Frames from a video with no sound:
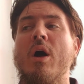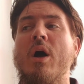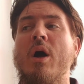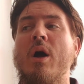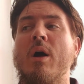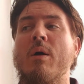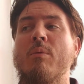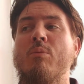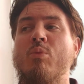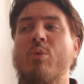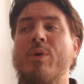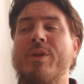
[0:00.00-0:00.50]

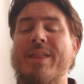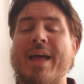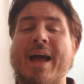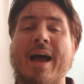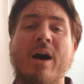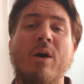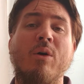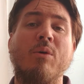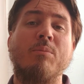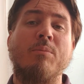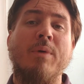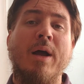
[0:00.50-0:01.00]
um,
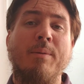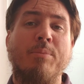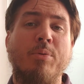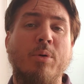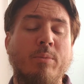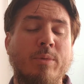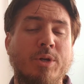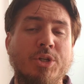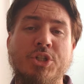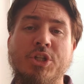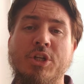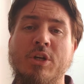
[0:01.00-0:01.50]
without my
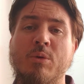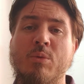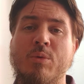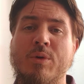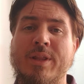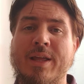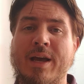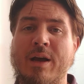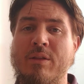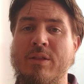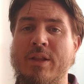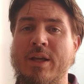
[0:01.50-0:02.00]
permission and
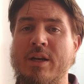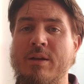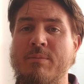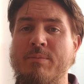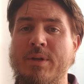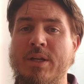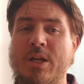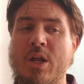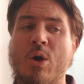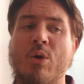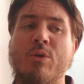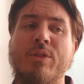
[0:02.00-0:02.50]
without letting
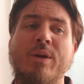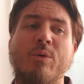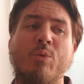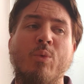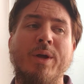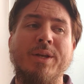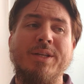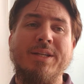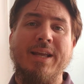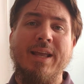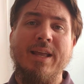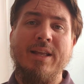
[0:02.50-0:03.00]
me know, that
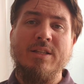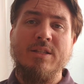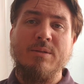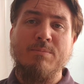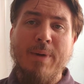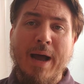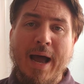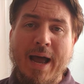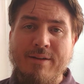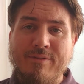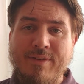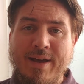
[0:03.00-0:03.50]
went against
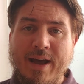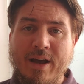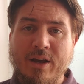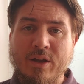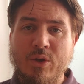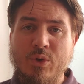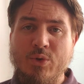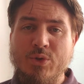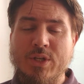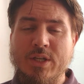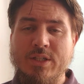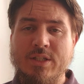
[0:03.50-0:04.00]
my
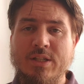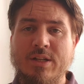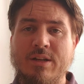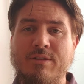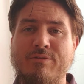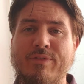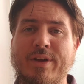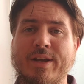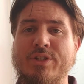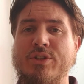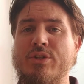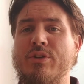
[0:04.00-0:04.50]
values as an
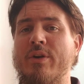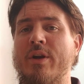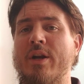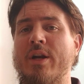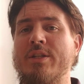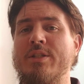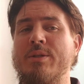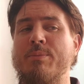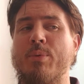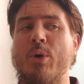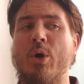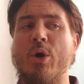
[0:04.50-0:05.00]
investor and
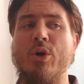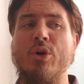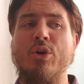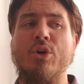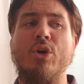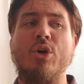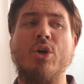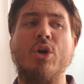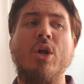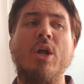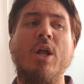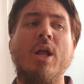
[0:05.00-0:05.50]
as a
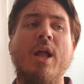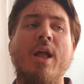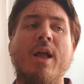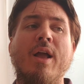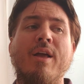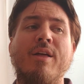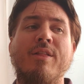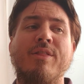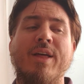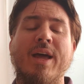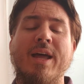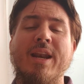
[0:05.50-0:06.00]
partner,
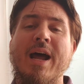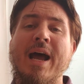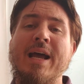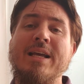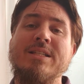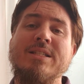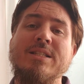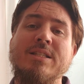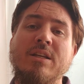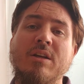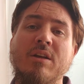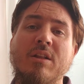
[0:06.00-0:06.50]
then I
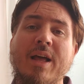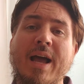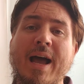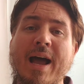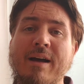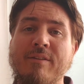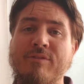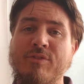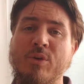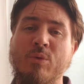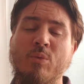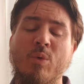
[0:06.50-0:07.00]
still
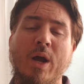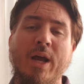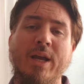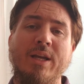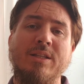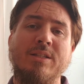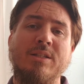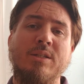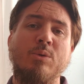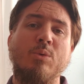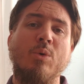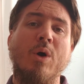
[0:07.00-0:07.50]
have the
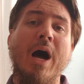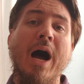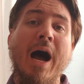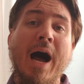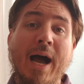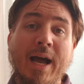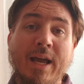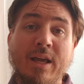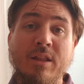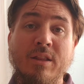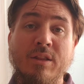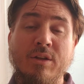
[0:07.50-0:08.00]
right to
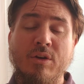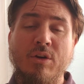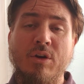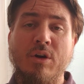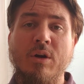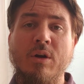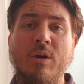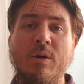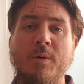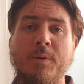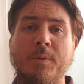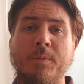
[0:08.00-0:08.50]

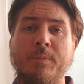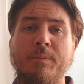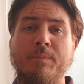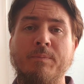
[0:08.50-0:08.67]
either